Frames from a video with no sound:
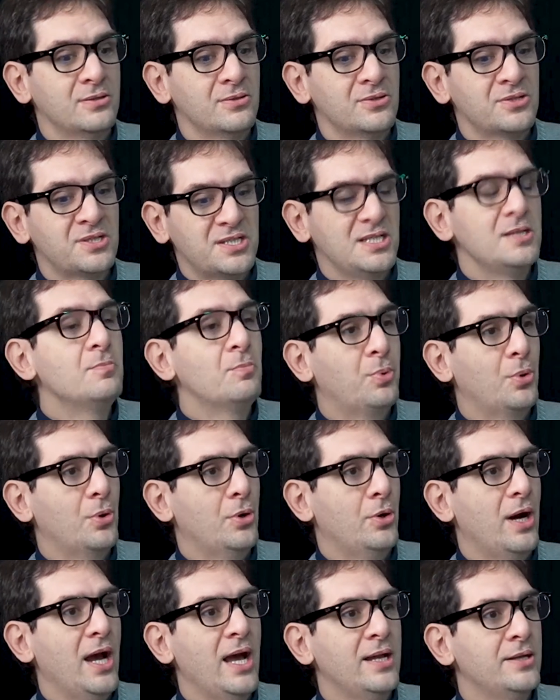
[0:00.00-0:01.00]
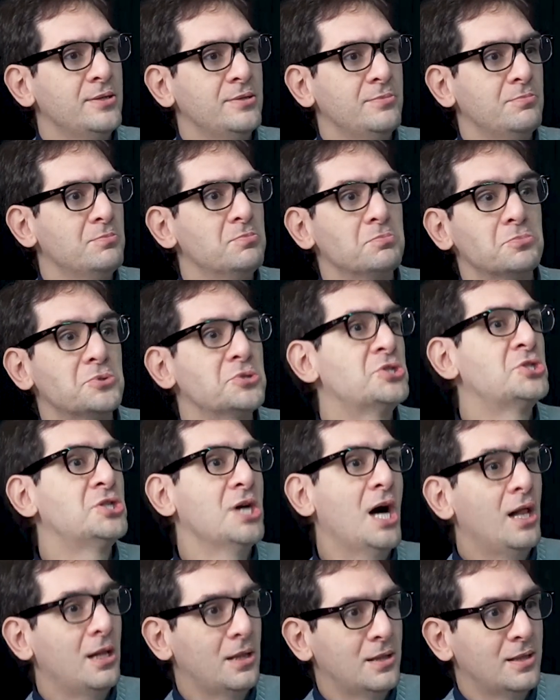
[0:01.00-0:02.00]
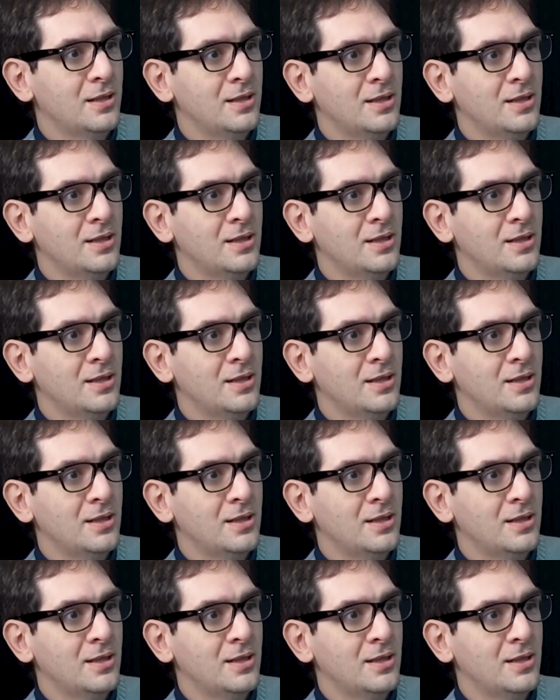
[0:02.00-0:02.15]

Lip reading: simpler and dull.